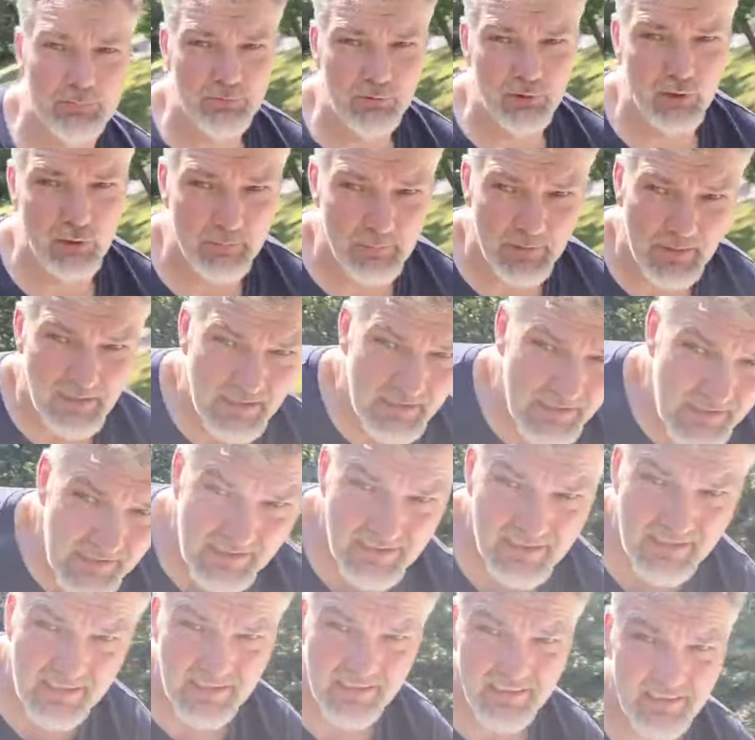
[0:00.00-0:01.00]
top.
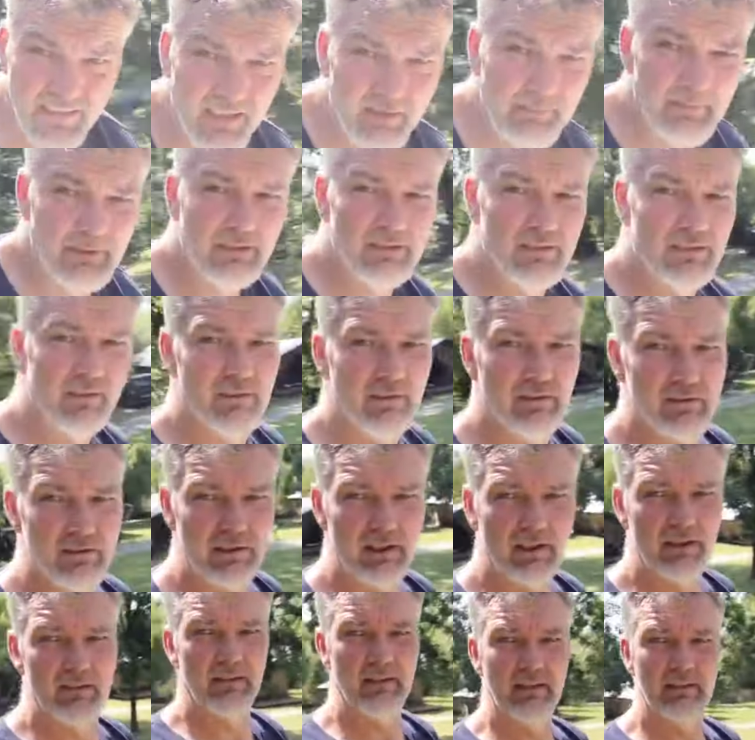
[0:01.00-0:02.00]
I mean, look
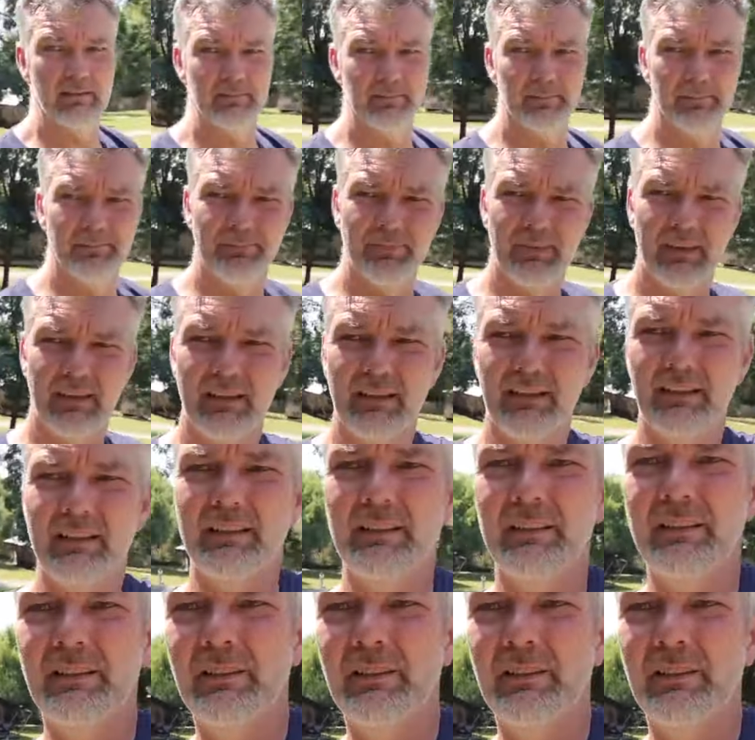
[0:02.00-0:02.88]
at that. You